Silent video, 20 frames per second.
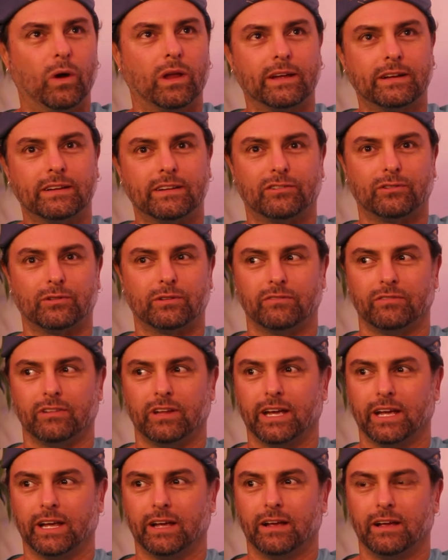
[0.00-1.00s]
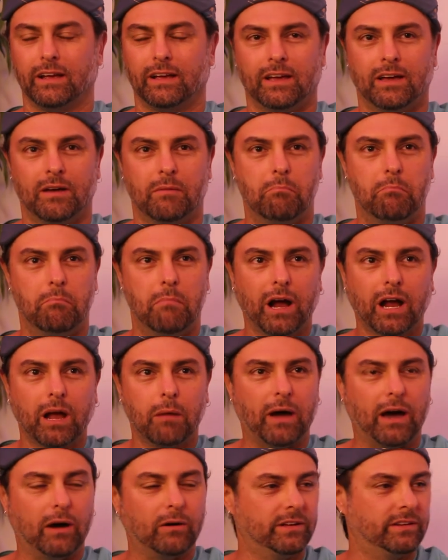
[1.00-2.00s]
willing to sort of like muck
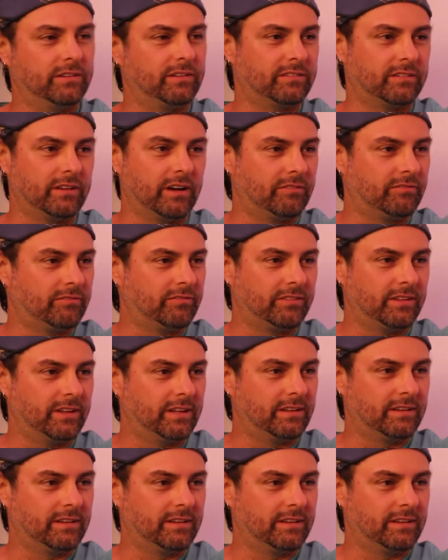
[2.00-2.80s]
about in stuff mm-hmm.